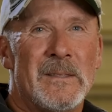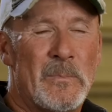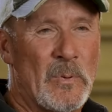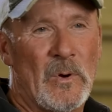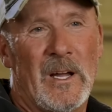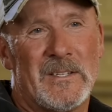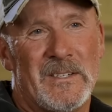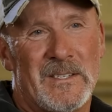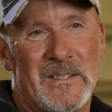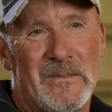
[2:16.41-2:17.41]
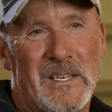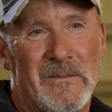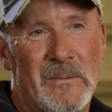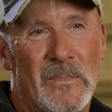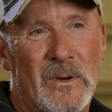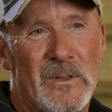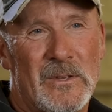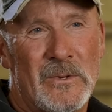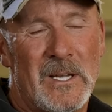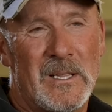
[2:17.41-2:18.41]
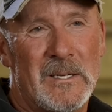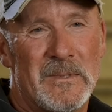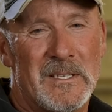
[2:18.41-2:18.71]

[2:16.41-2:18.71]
the process of giving birth to Eclipse,